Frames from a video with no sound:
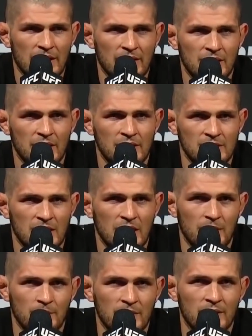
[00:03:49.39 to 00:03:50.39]
I think it's
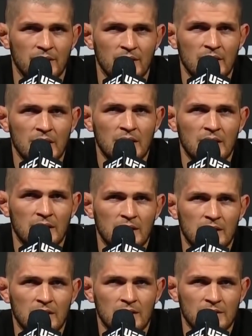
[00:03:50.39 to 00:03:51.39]
gonna be
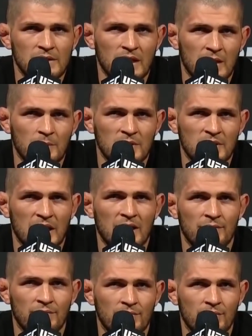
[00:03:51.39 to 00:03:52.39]

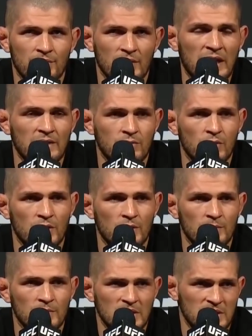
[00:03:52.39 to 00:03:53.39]
tough night for
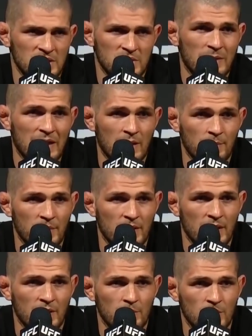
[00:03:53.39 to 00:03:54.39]
him. This is my
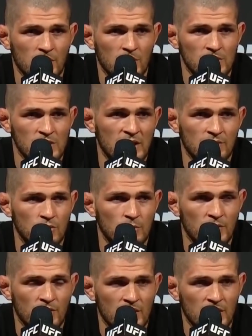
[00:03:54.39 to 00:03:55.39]
opinion because he have to
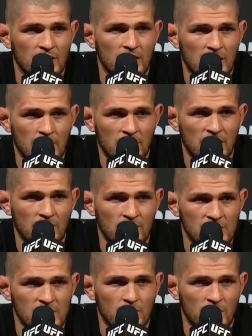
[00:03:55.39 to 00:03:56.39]
be ready. I'm gonna
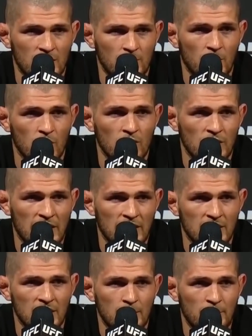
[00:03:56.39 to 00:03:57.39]
wrestling with him all
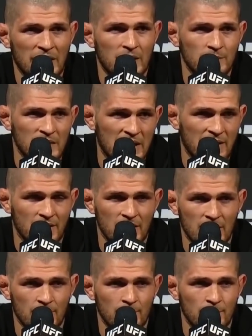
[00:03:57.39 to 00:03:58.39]
night, make him tired
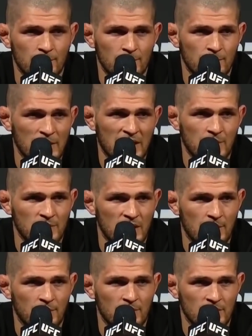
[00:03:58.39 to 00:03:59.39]
and make him
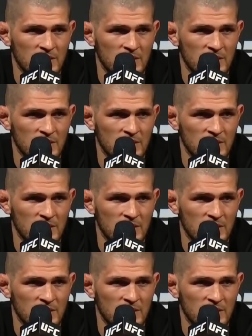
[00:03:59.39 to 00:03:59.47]
tough.